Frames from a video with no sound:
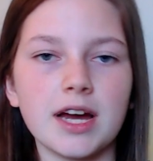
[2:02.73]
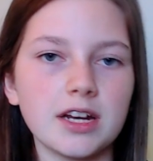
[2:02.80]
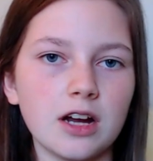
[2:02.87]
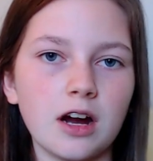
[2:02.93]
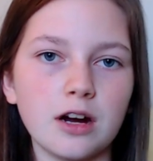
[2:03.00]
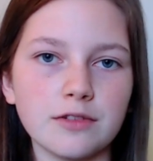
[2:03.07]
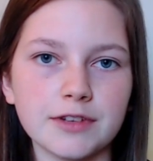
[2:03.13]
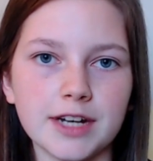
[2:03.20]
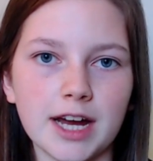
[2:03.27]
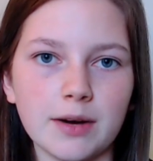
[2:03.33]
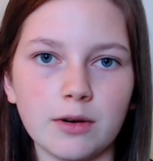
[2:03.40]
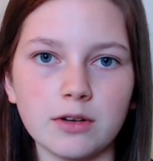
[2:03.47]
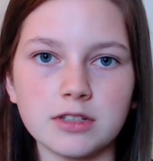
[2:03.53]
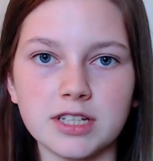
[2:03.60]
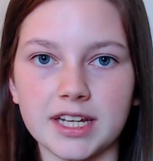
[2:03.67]
half an
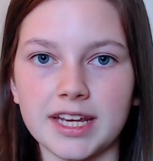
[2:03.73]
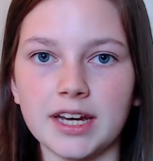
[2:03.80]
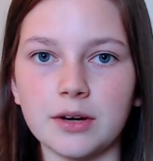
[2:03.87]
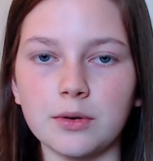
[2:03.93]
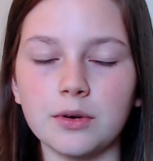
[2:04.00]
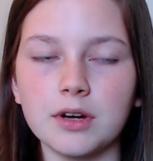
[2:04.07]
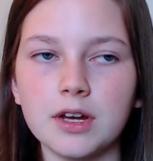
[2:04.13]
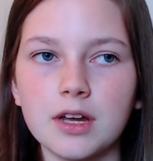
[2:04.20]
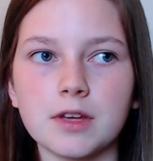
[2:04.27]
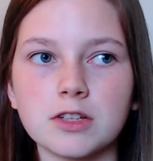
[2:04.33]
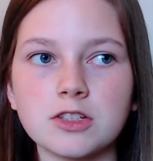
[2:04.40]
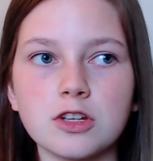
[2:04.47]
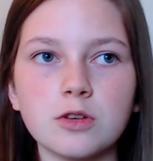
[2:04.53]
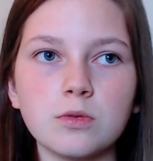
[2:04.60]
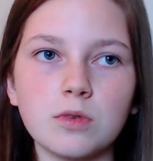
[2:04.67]
hour to kill.
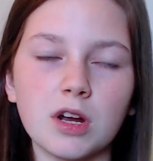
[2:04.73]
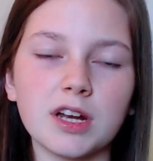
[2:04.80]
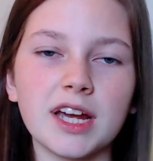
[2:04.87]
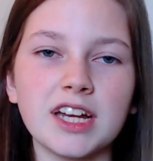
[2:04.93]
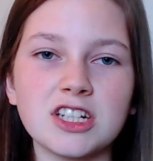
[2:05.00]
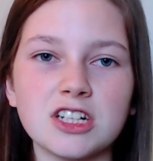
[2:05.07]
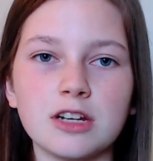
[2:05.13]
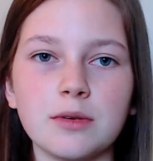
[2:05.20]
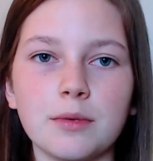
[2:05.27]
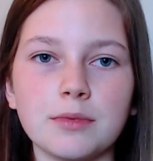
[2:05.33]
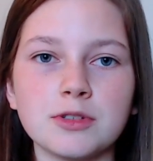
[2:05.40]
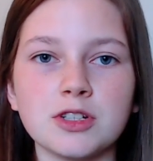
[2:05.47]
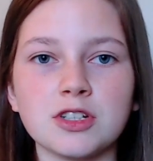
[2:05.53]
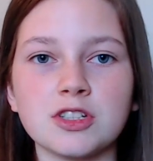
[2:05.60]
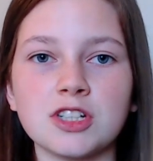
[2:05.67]
So occasionally we
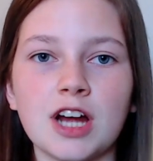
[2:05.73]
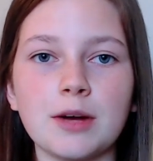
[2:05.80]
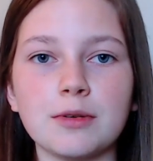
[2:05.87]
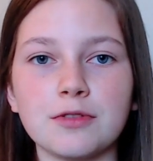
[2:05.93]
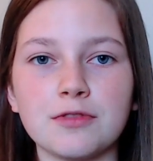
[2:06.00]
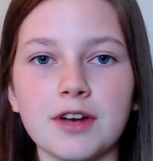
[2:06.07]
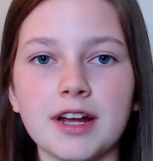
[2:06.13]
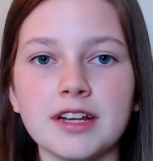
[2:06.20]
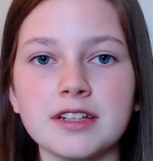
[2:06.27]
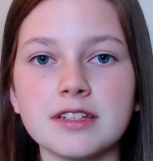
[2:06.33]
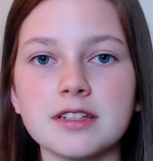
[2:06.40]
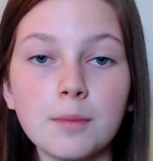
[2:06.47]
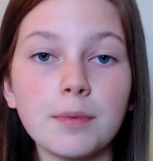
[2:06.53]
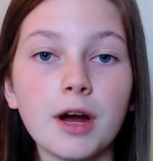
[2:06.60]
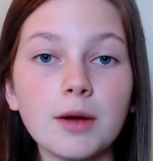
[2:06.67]
would just chat with
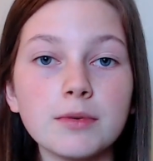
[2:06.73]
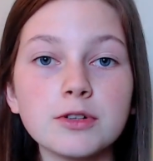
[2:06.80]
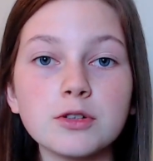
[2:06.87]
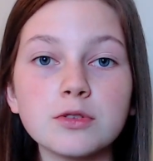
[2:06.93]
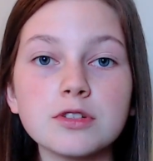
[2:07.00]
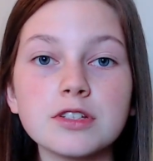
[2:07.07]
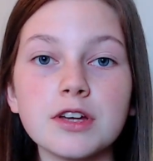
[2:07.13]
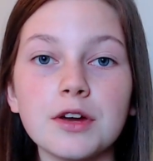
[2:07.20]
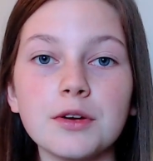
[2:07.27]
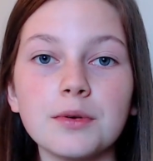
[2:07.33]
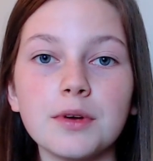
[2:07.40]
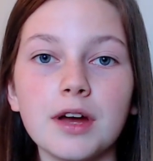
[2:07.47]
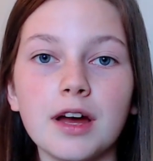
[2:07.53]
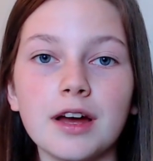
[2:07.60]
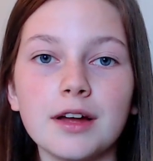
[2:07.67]
friends, but I would
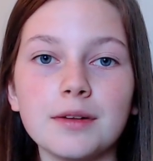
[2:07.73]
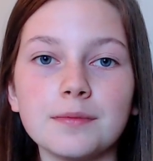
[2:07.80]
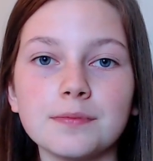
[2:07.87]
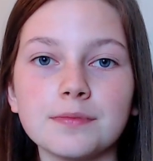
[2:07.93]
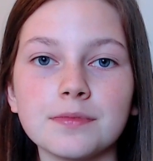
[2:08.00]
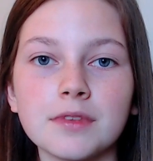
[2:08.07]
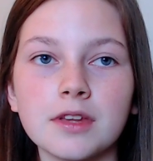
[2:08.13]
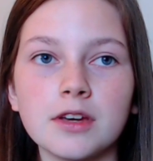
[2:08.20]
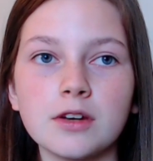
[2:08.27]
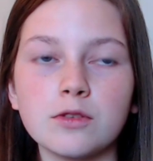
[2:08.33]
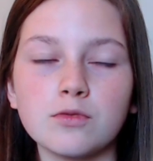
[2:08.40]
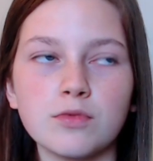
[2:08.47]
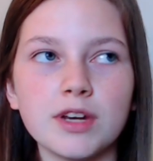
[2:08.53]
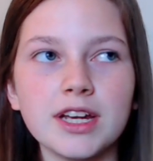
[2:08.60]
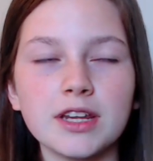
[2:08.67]
also
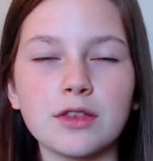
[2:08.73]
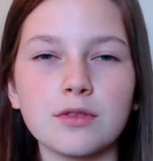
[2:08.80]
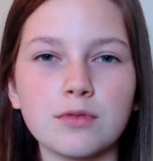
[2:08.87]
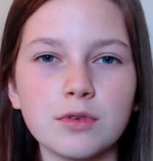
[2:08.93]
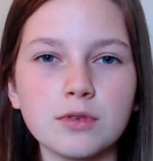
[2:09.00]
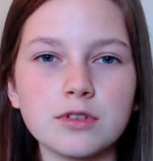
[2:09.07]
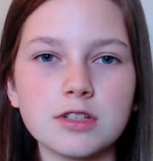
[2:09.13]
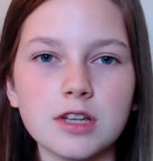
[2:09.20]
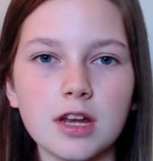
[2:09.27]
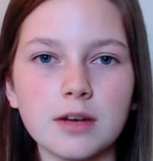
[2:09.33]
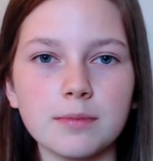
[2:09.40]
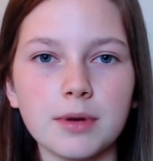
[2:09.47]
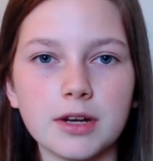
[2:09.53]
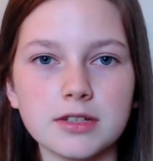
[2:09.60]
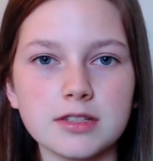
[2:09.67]
read through
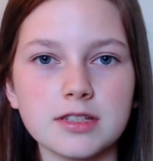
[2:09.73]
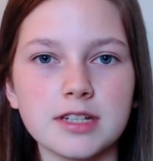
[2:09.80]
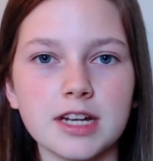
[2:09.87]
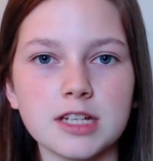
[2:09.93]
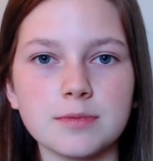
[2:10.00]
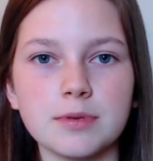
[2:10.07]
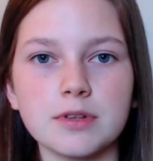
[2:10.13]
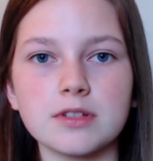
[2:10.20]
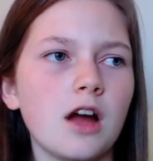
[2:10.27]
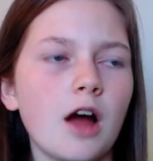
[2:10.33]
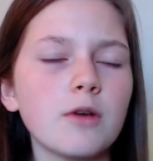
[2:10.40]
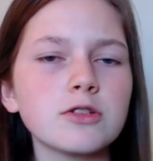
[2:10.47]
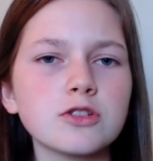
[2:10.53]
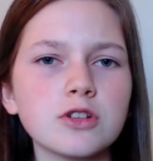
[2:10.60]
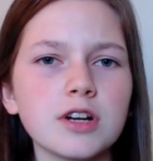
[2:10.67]
certain parts of the textbooks.
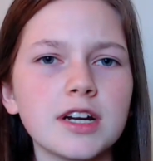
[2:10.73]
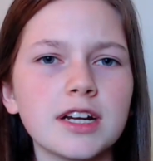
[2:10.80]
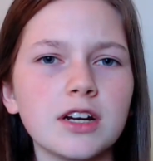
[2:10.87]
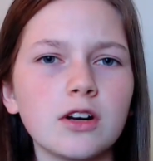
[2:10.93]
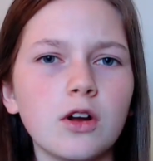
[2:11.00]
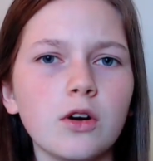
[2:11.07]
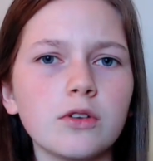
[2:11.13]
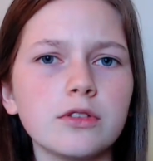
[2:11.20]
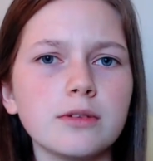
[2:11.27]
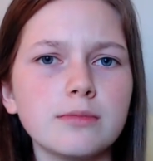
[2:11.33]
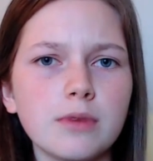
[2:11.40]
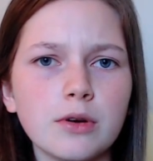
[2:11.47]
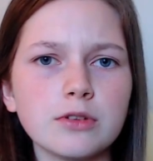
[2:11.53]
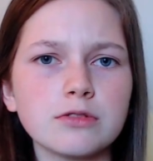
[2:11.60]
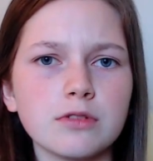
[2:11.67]
I was struggling a lot on the
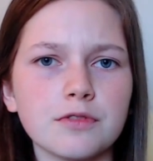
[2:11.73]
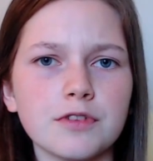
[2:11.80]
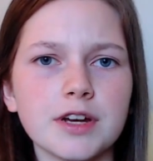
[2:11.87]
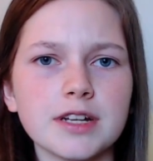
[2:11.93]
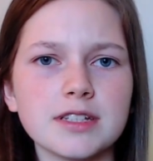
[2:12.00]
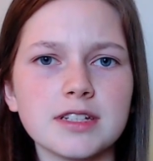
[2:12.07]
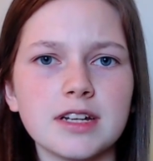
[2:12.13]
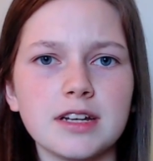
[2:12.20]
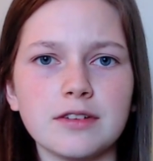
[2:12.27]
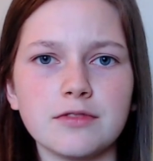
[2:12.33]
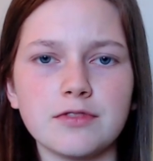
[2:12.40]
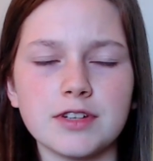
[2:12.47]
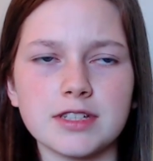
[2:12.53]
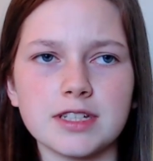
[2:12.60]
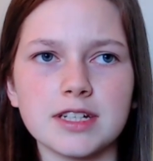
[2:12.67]
motor effect in
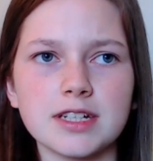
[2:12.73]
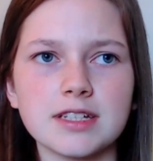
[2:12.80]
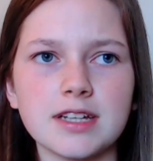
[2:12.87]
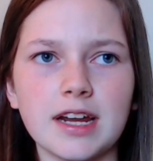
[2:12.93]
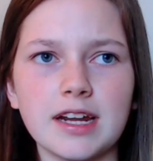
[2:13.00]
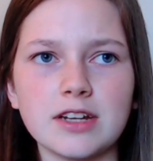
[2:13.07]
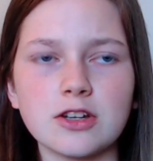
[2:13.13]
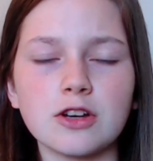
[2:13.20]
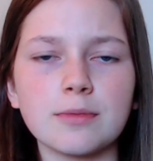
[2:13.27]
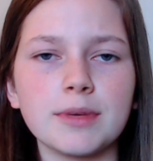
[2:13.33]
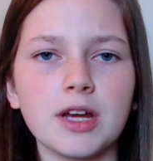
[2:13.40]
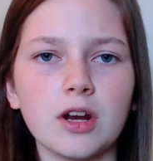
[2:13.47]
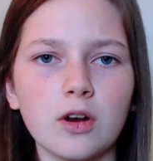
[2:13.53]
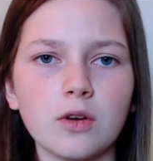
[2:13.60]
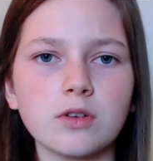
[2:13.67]
physics, and it took
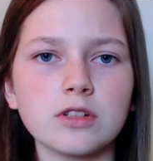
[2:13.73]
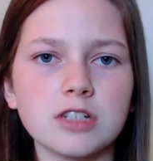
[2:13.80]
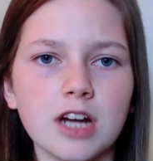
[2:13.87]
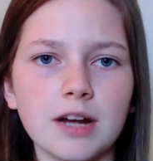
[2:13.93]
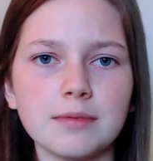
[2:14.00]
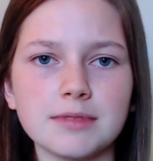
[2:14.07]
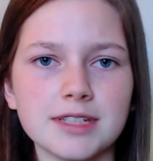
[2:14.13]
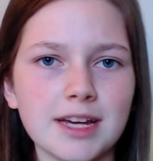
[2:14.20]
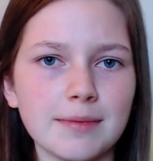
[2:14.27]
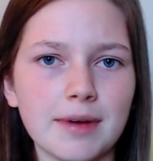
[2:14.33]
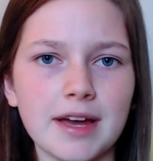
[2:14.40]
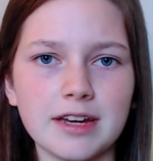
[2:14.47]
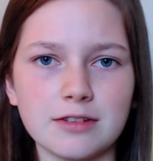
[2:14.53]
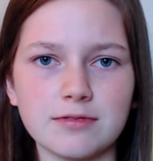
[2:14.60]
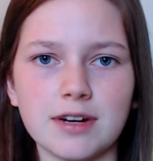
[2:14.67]
me a long time to get my
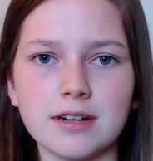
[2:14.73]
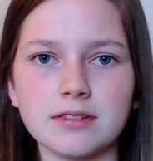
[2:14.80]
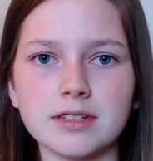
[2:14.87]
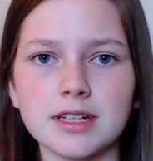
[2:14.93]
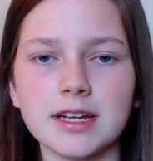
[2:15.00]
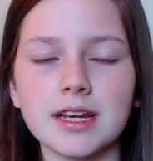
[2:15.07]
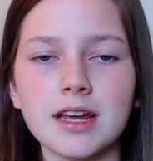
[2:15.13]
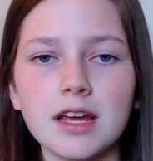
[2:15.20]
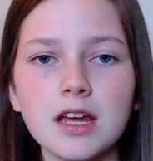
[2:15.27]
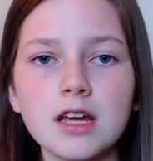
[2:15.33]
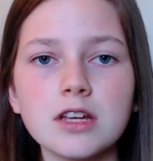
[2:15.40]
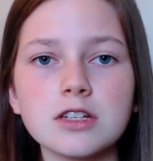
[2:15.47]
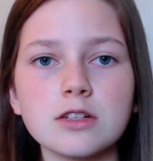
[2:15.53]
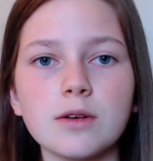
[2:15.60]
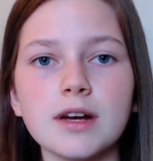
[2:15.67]
head around it.
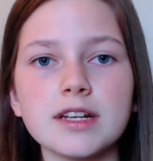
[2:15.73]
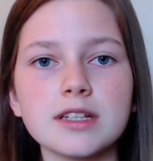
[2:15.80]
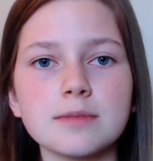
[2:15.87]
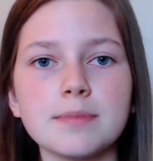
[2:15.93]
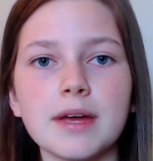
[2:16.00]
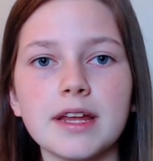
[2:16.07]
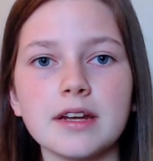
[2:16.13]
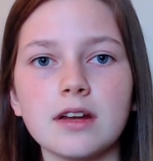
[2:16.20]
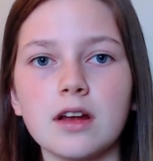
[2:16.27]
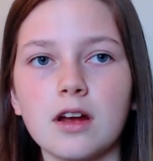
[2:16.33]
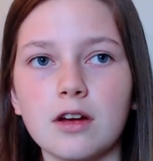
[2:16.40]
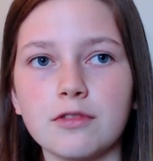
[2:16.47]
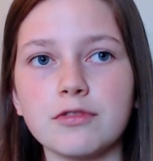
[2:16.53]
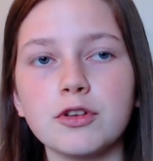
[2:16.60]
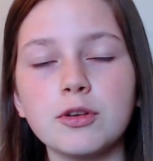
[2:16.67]
So I spent
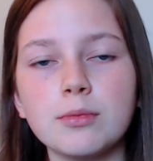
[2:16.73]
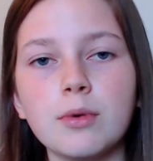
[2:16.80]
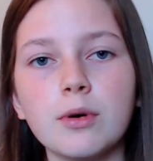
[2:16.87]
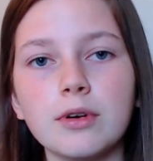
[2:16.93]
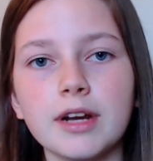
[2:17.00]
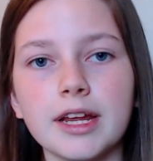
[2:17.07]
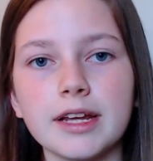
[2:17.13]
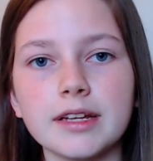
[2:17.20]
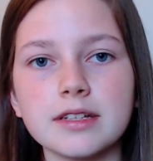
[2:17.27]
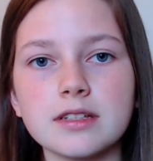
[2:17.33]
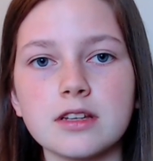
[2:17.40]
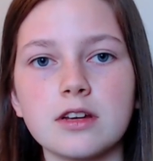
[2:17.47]
a few mornings